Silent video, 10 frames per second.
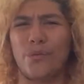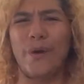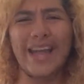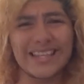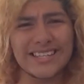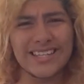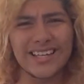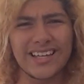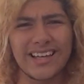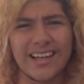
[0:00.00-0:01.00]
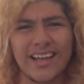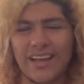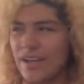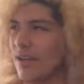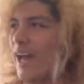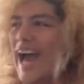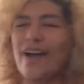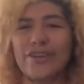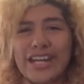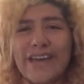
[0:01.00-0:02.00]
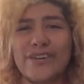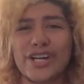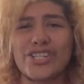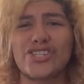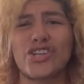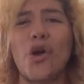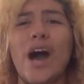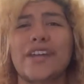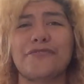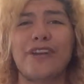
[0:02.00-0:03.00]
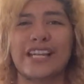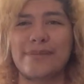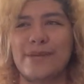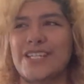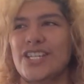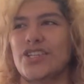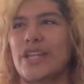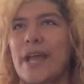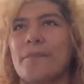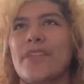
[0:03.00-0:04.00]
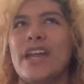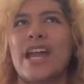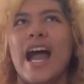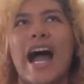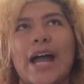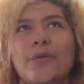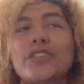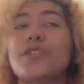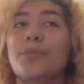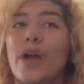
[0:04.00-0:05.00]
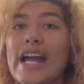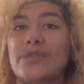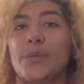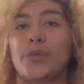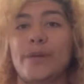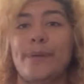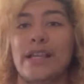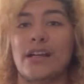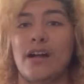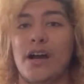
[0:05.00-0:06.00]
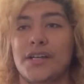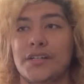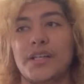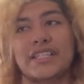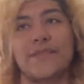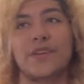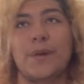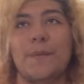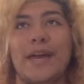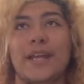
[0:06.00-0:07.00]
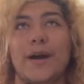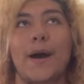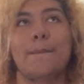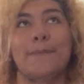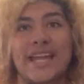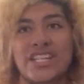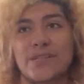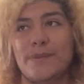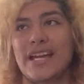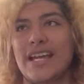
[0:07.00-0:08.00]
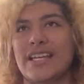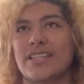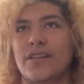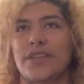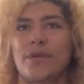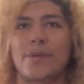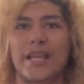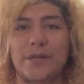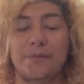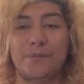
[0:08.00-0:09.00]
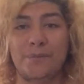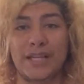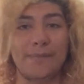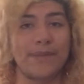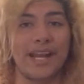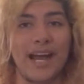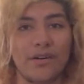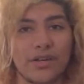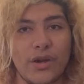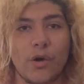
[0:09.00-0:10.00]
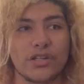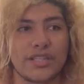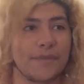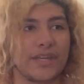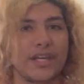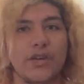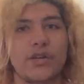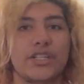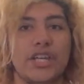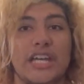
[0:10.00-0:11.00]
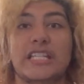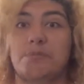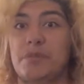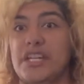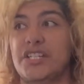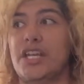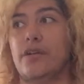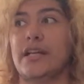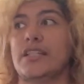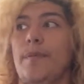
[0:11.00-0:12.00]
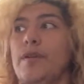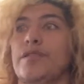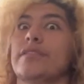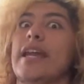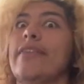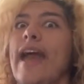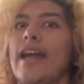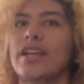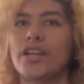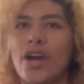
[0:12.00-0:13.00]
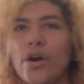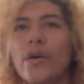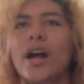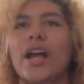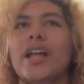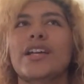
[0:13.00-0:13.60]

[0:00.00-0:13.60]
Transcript: What? How can they have a good show on a fucking PG show? Like, I was surprised when Brie Bella called Stephanie McMahon a bitch, because they would have probably bleeped it out or something, you know? Because it's PG, you're not supposed to say that, you know?